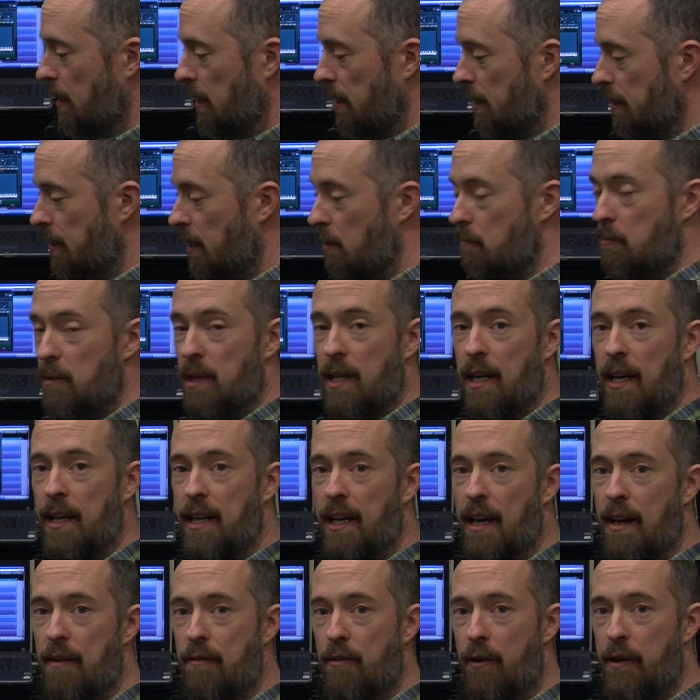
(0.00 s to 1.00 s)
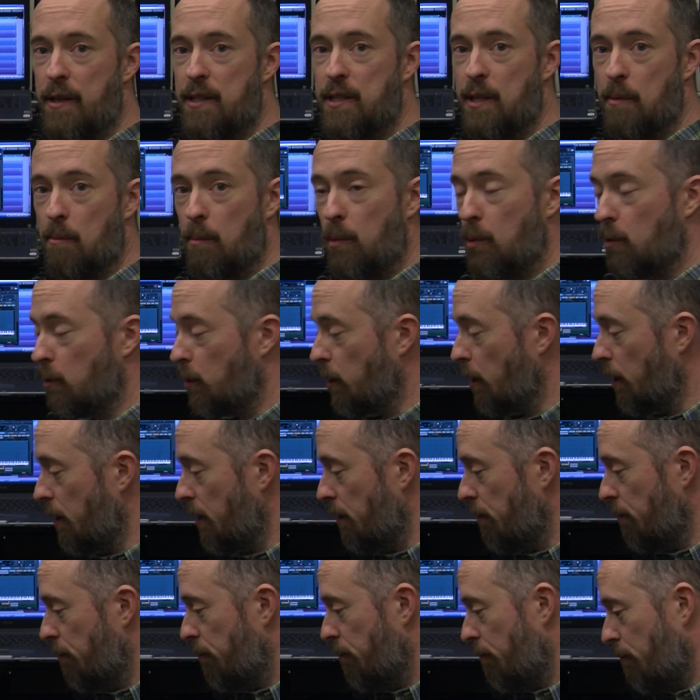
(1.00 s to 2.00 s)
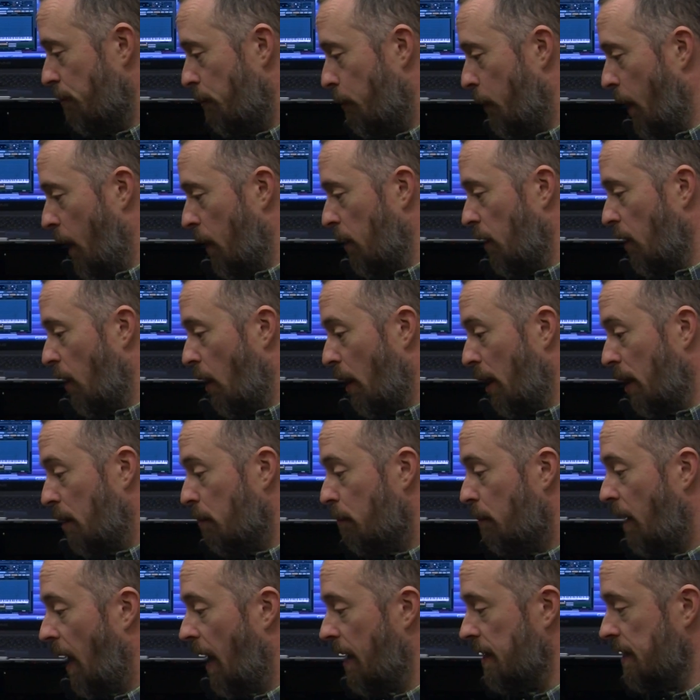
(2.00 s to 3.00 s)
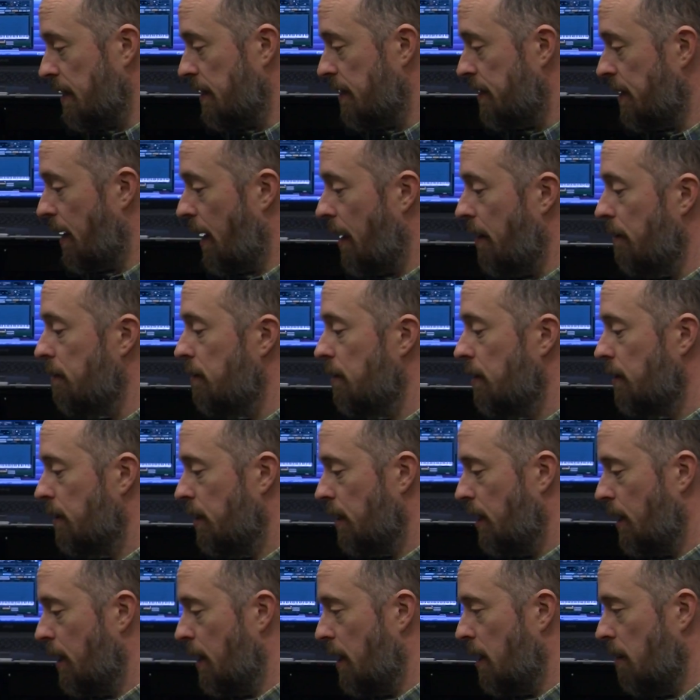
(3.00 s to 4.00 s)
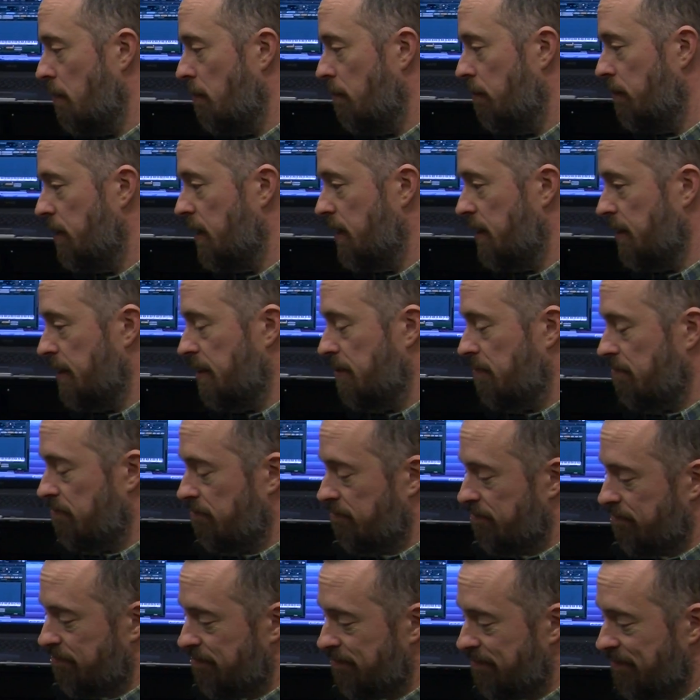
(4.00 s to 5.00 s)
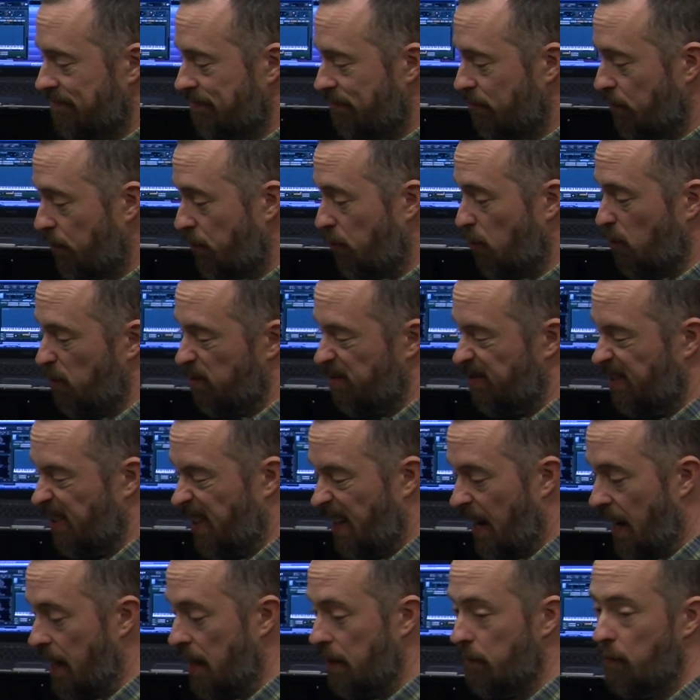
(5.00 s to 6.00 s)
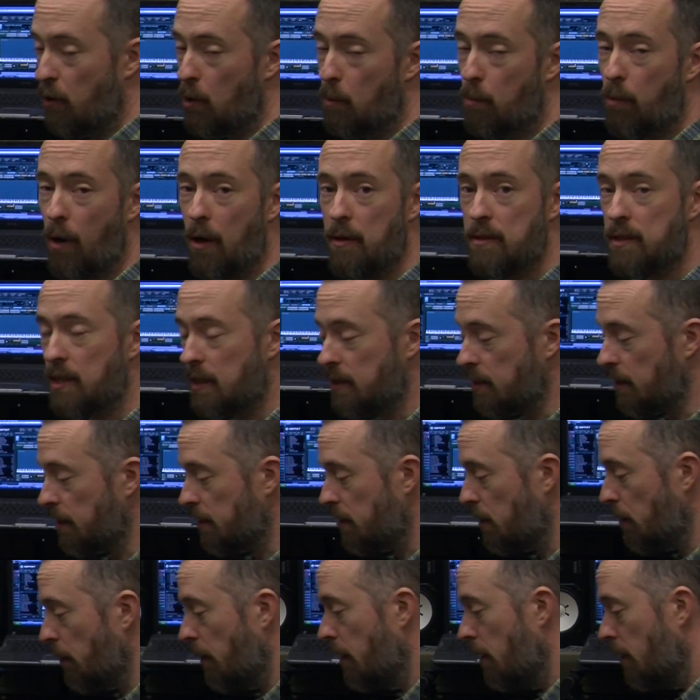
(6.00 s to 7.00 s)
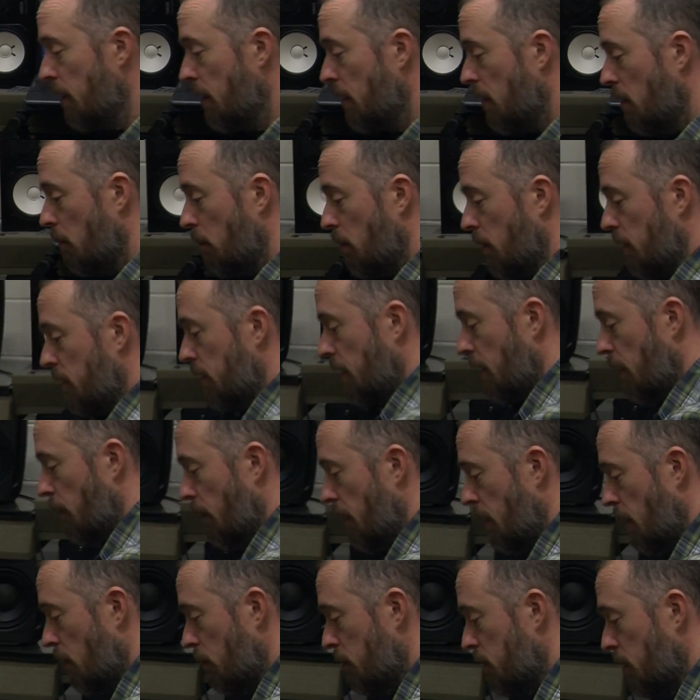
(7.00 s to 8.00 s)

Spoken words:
then we can get a very simple kind of bell-like paddy sound. This is before we've done any real processing to it, but you end up with